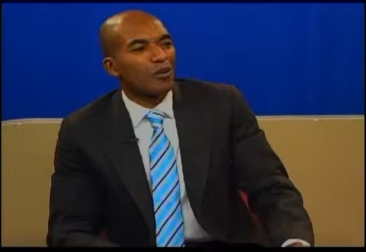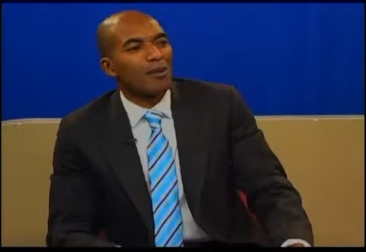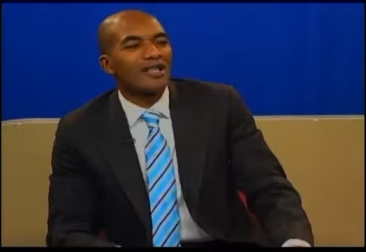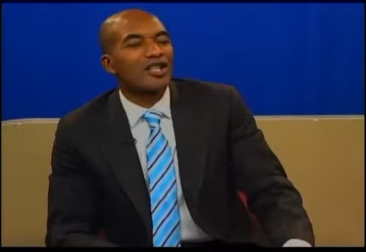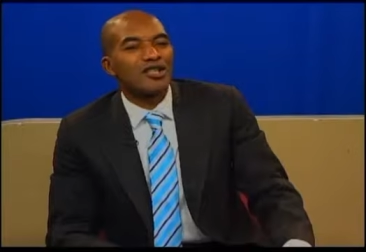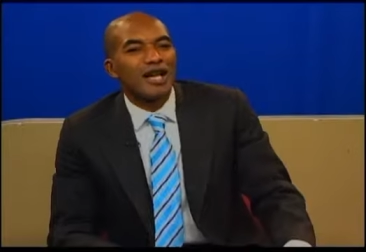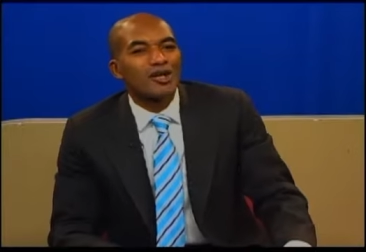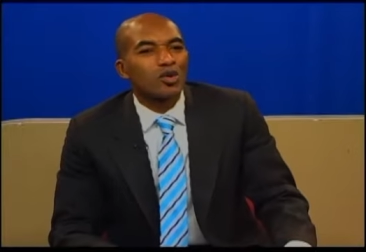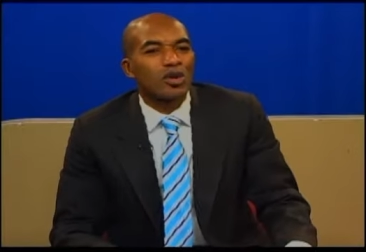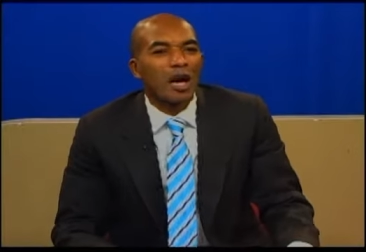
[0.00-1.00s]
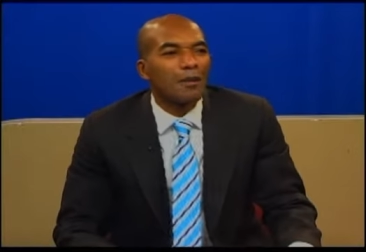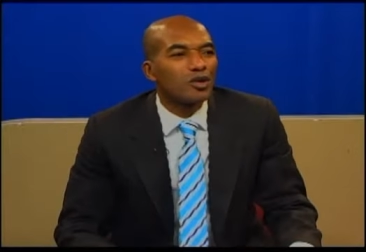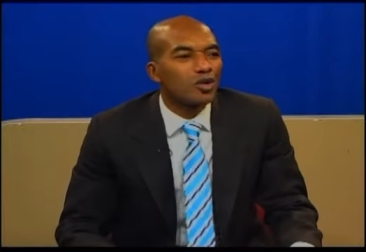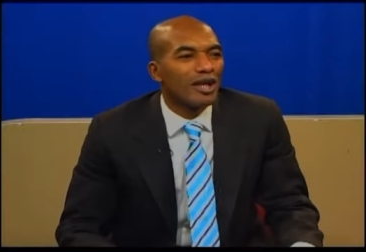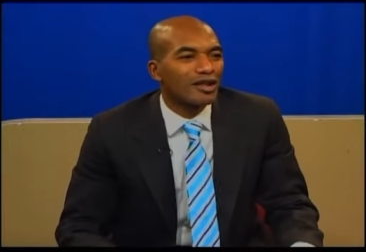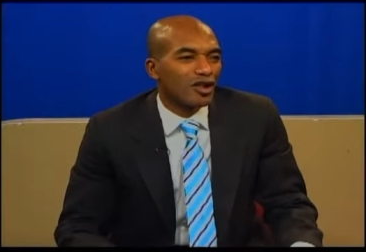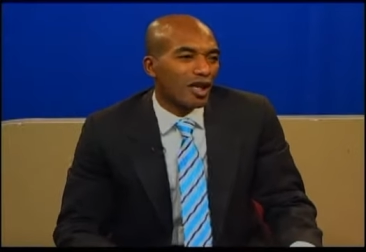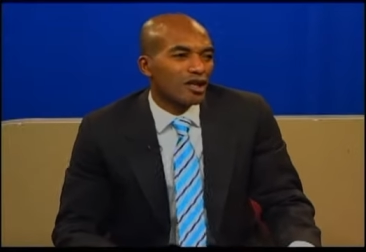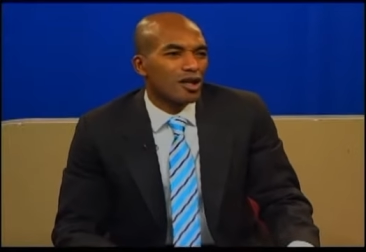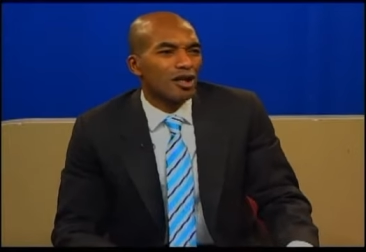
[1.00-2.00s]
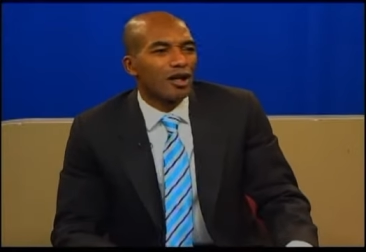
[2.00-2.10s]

magicians to come into their church,